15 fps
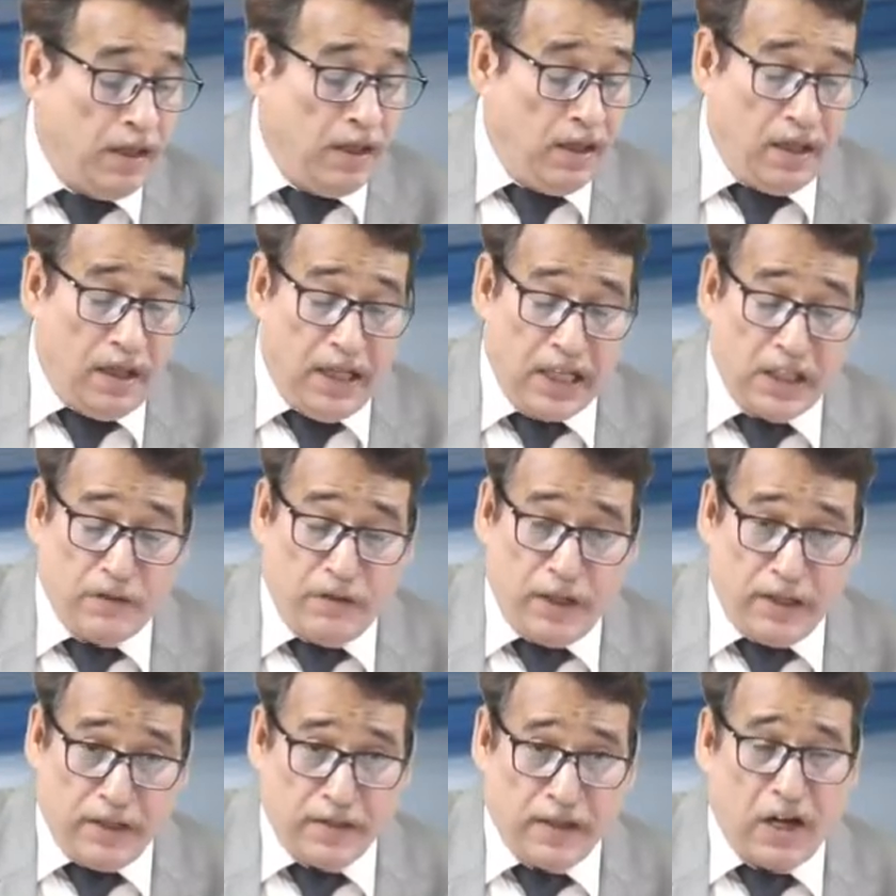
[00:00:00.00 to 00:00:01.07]
As far
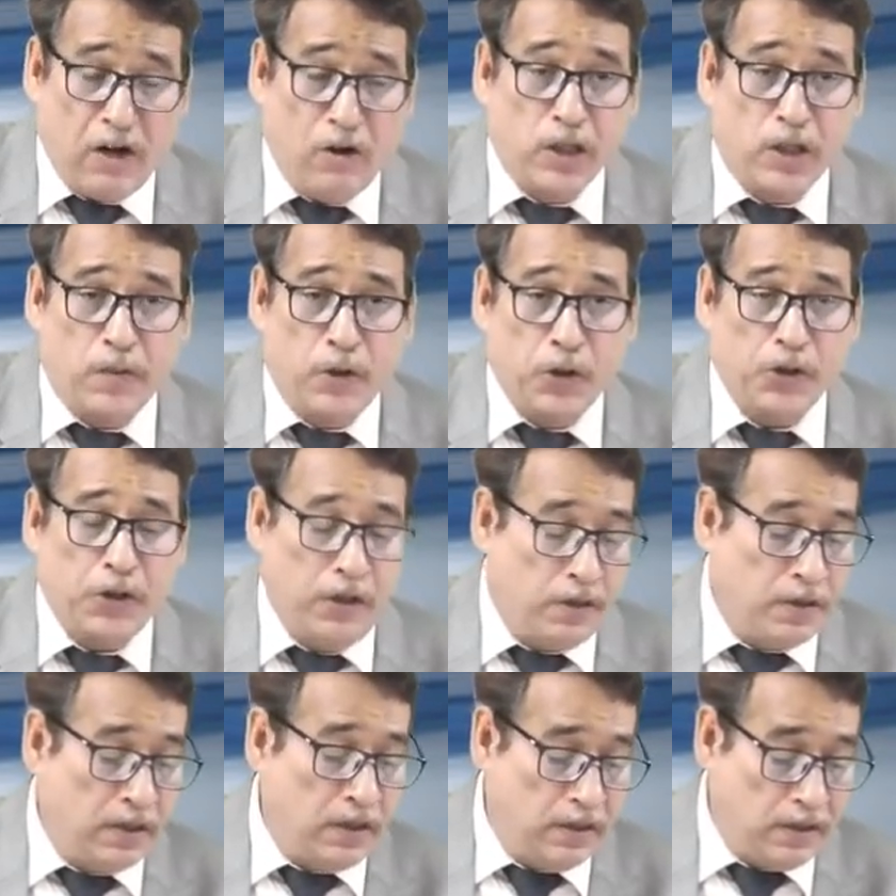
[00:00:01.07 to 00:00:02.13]
as accounts portion is
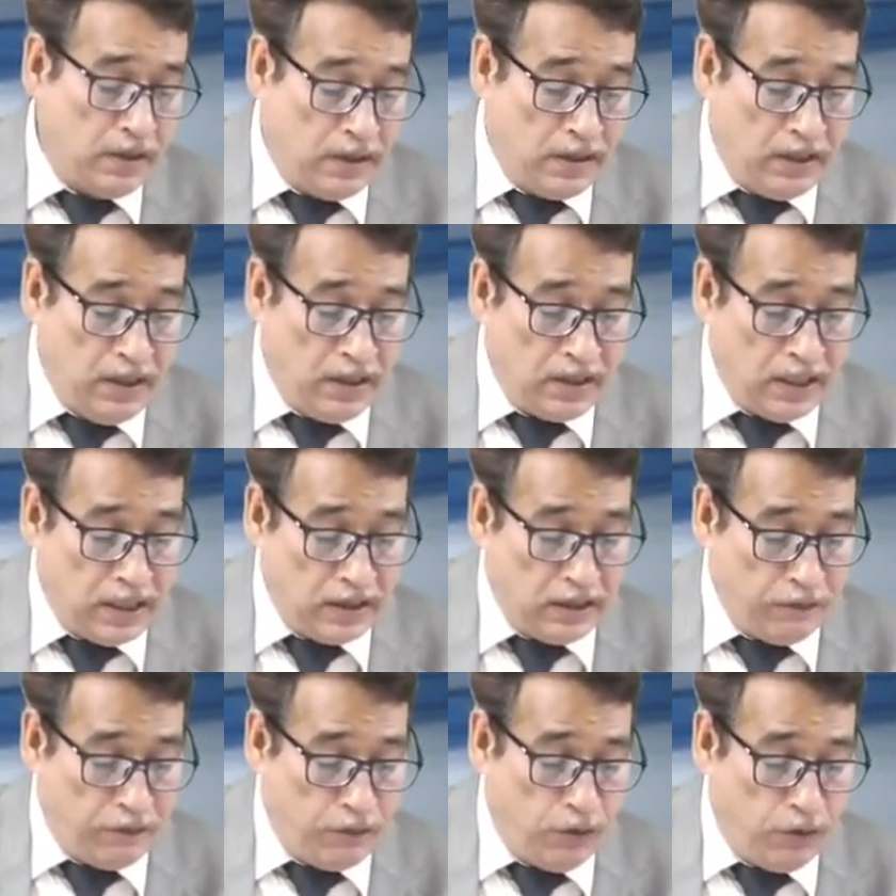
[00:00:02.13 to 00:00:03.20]
concerned, these are the
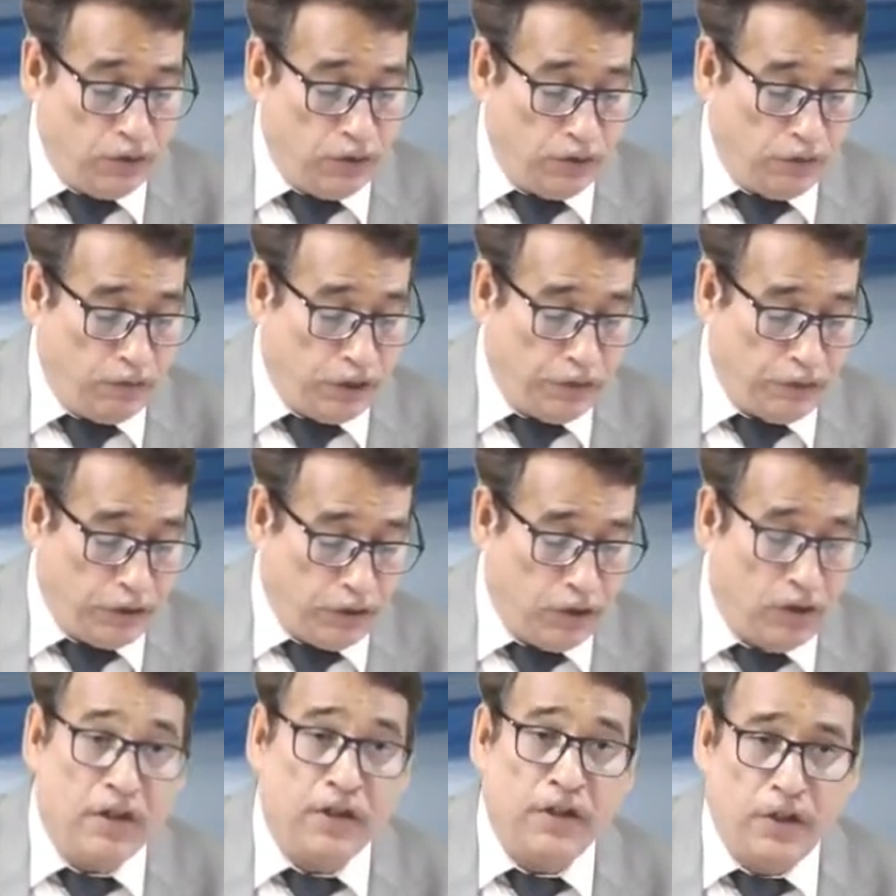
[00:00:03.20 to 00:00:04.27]
four what we call
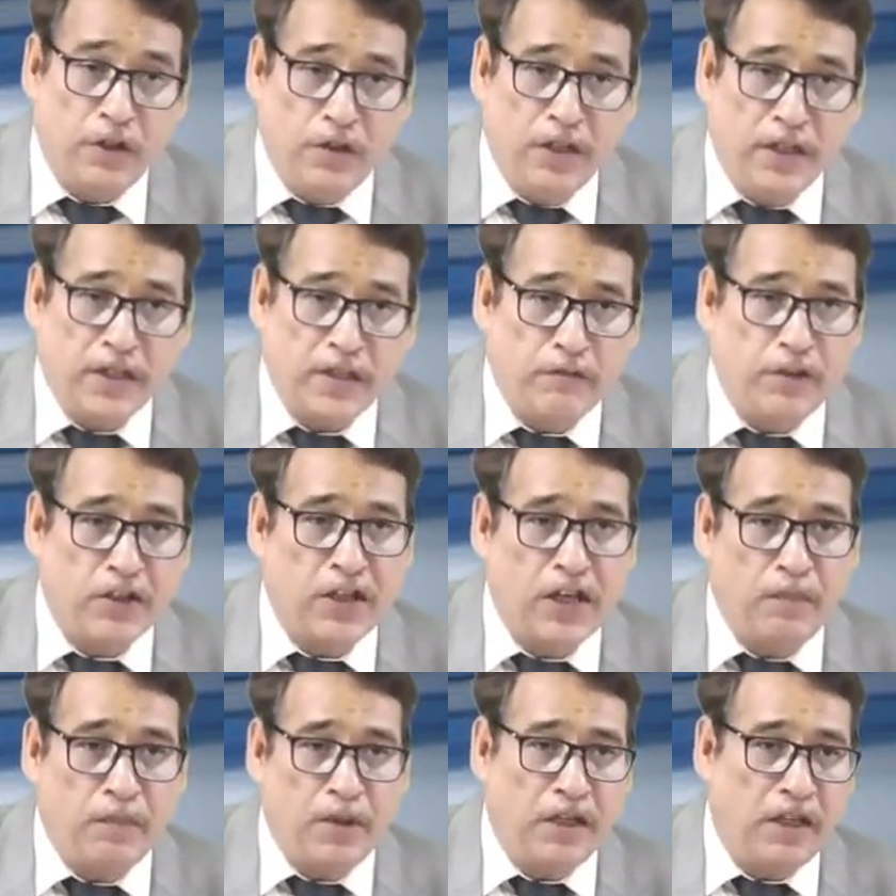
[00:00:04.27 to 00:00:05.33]
units which have
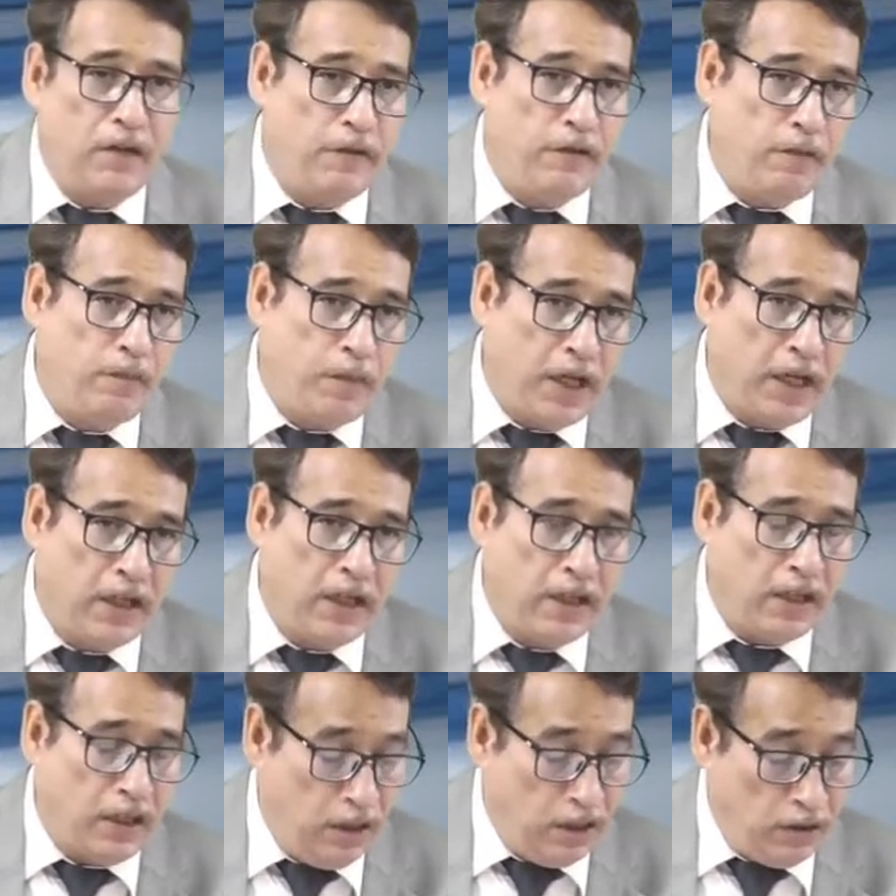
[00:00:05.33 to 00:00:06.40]
been given by
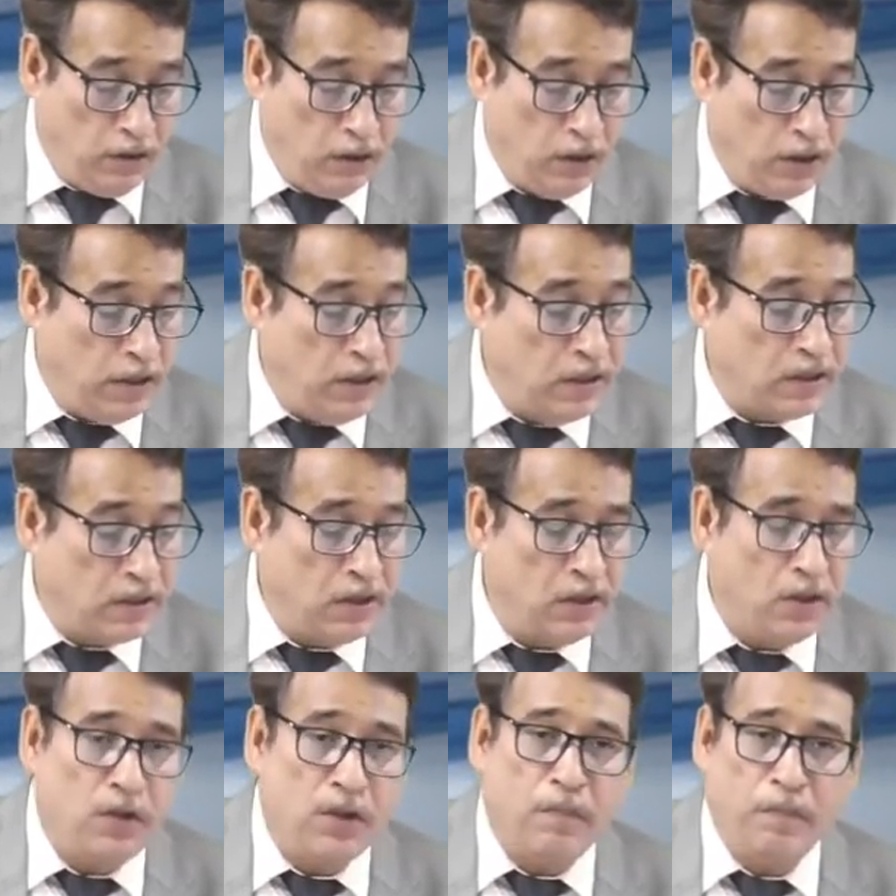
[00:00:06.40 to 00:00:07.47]
your
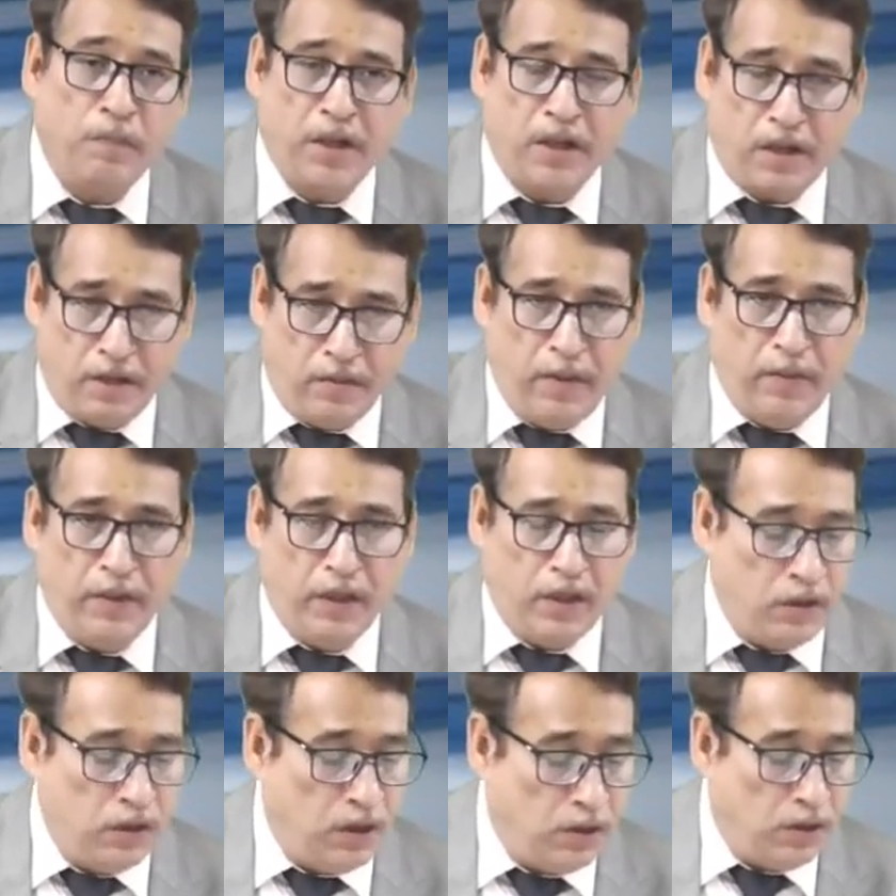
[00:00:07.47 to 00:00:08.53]
institute, but remember
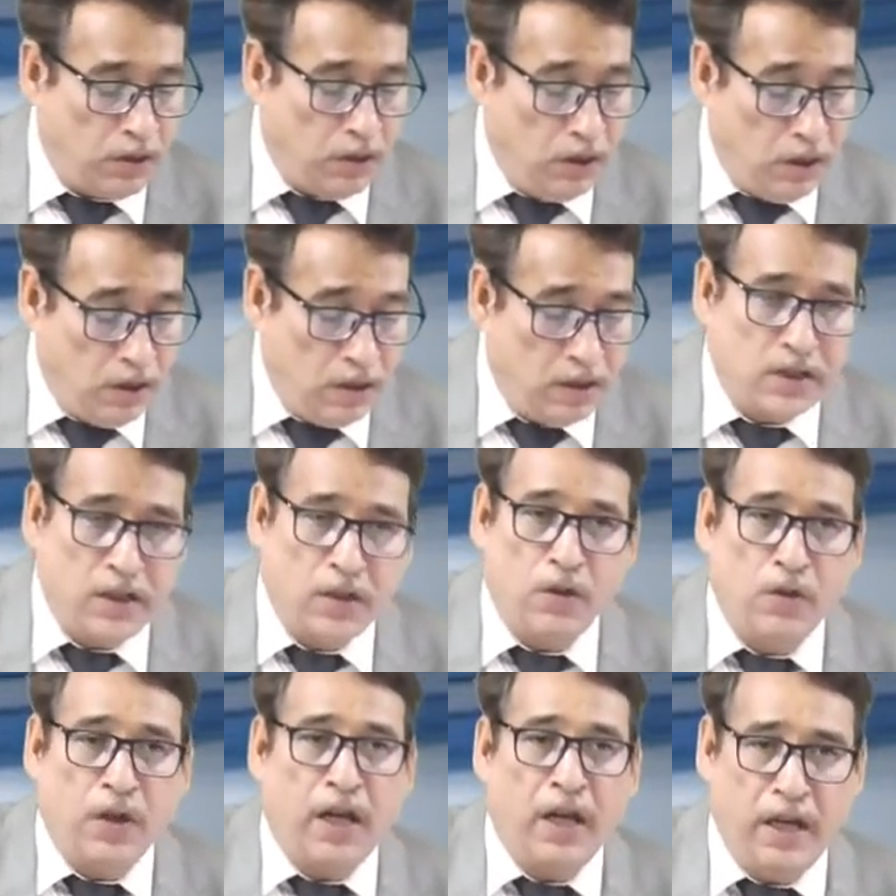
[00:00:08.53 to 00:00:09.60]
your institute
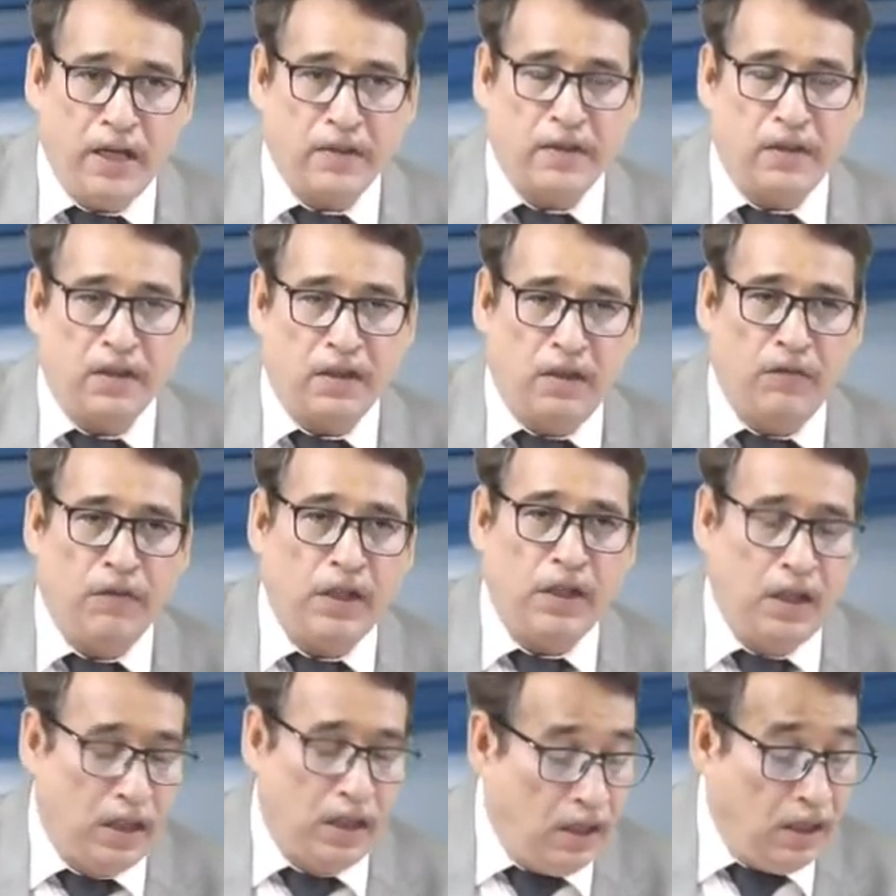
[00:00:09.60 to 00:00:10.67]
hasn't given
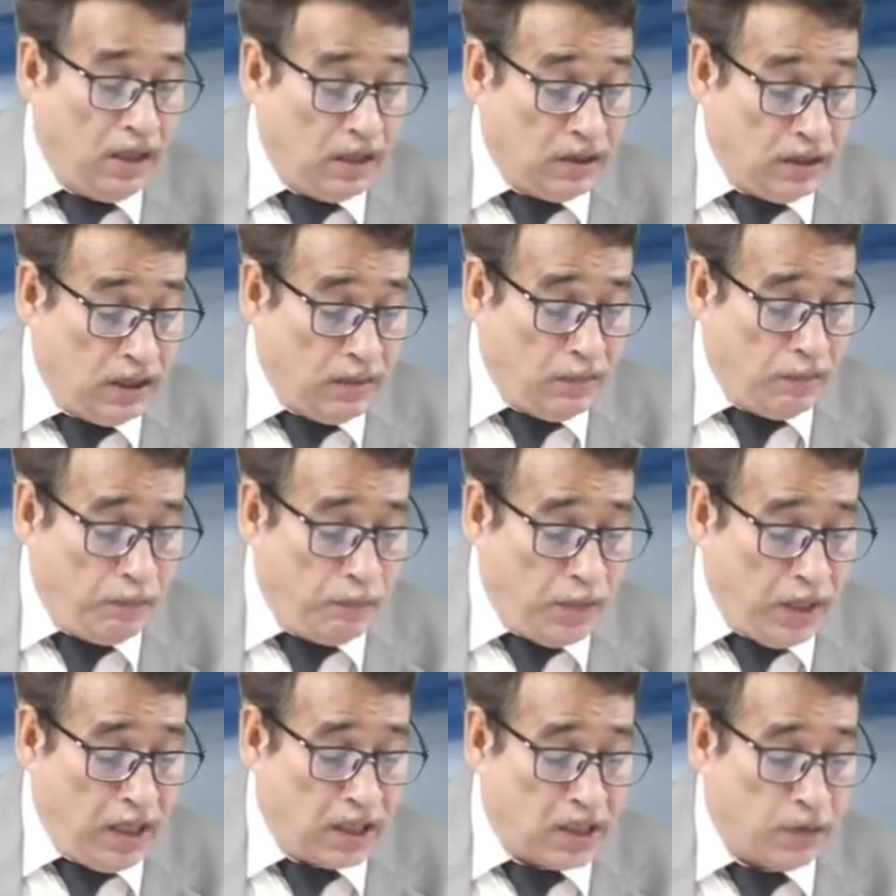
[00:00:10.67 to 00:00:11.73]
the
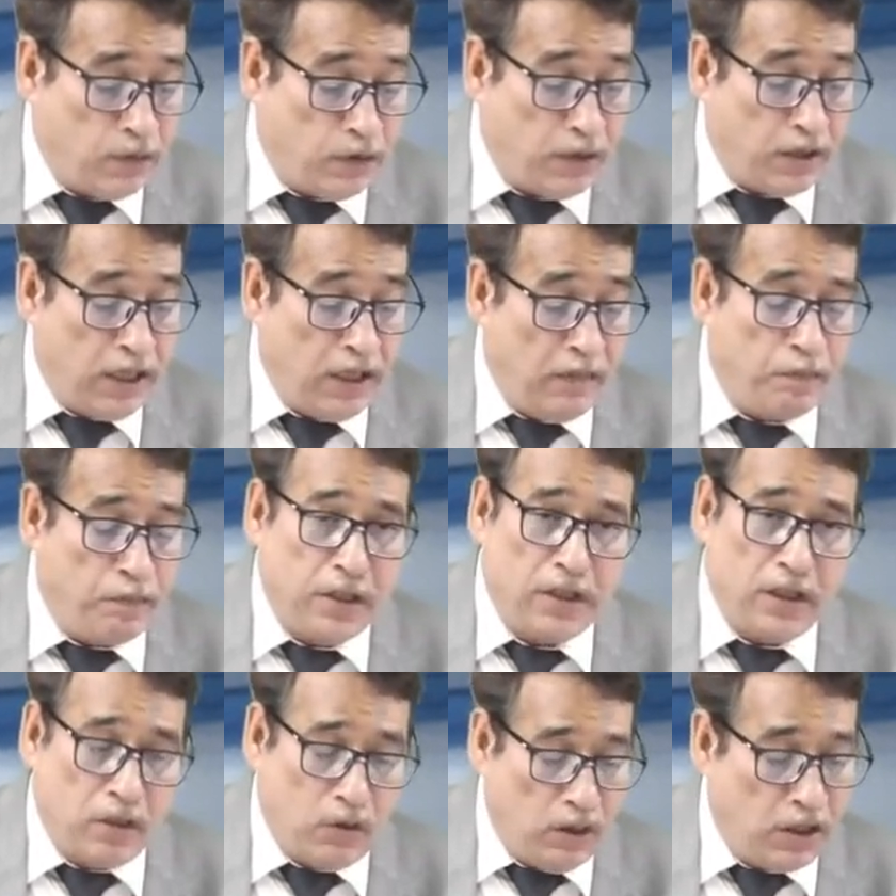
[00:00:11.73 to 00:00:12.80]
marks for a
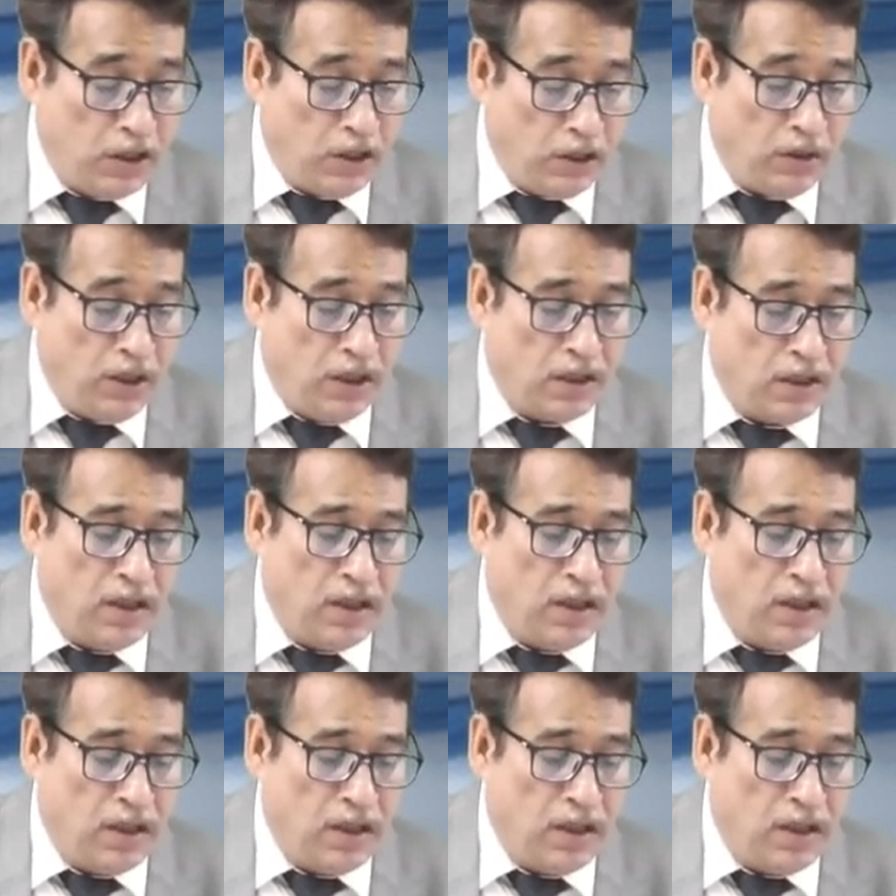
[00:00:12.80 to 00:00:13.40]
particular unit.